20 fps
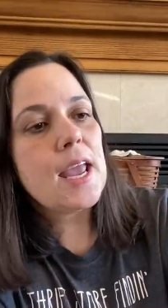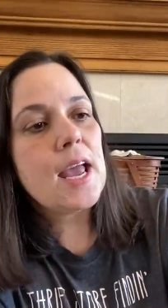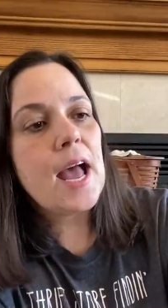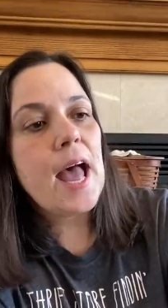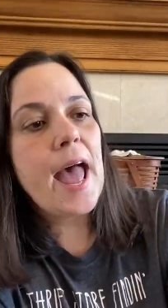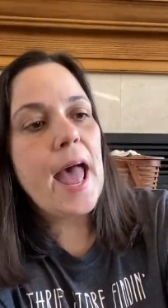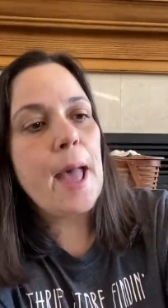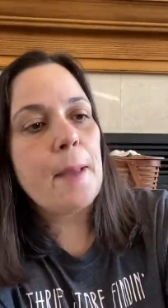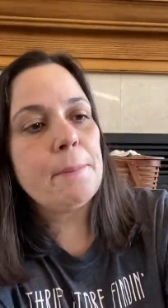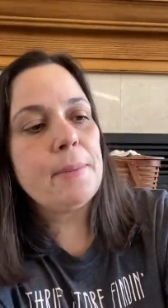
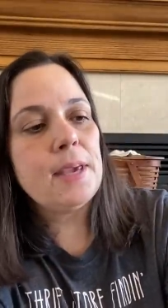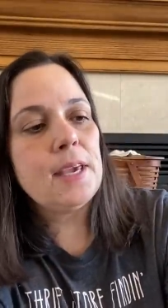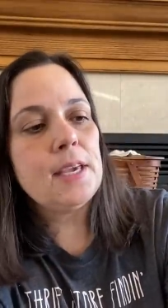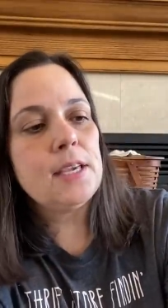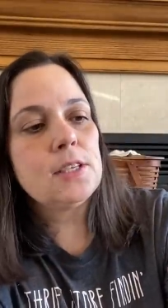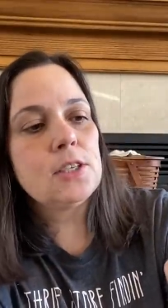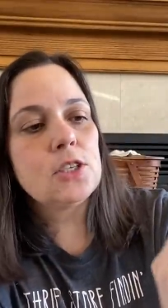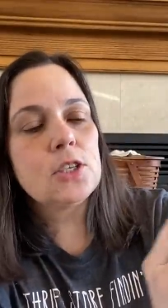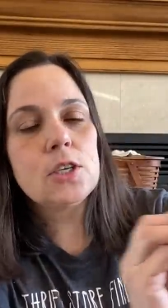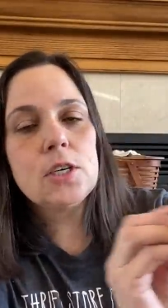happy
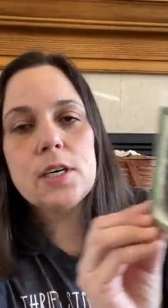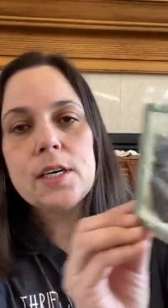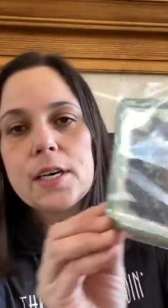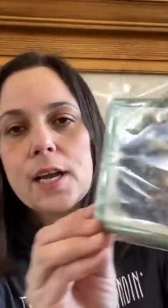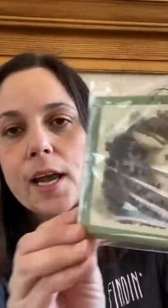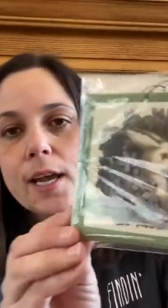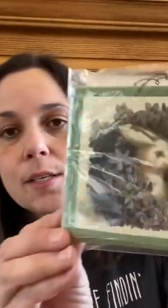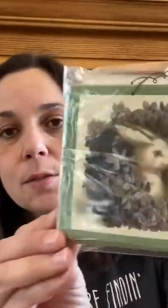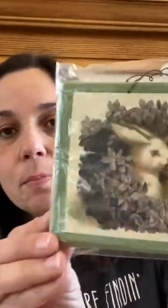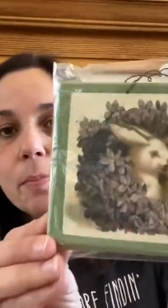Easter, and
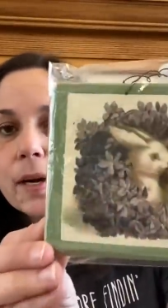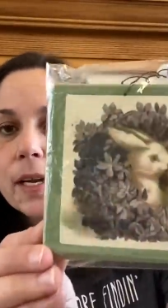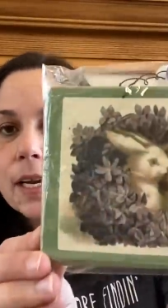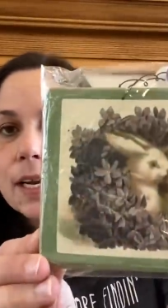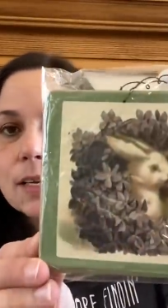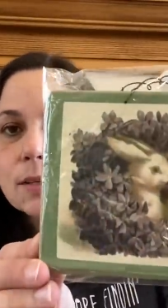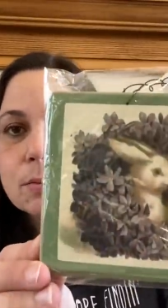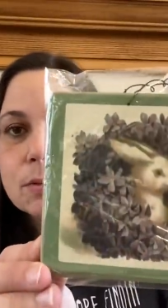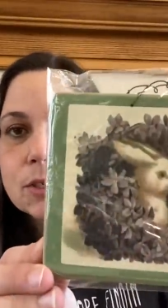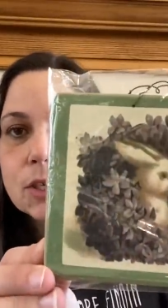has
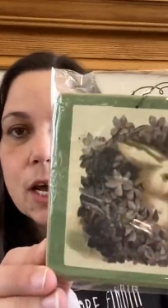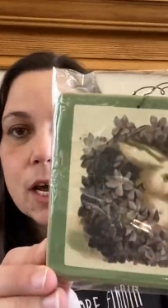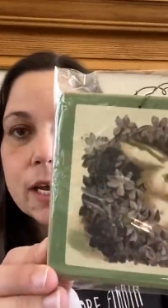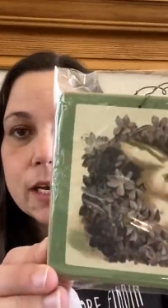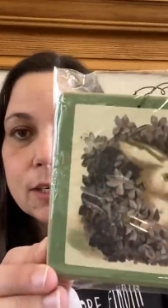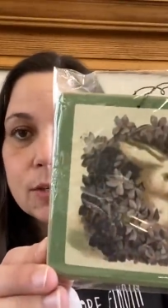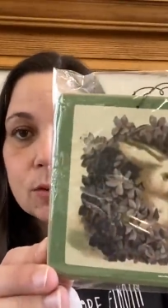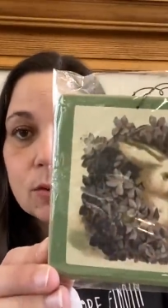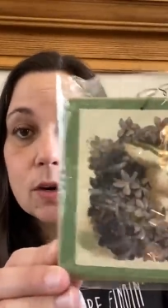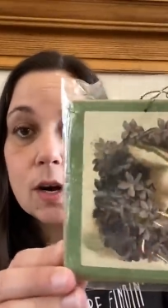bunnies, which I
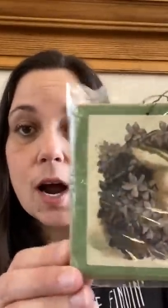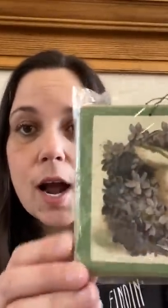adore.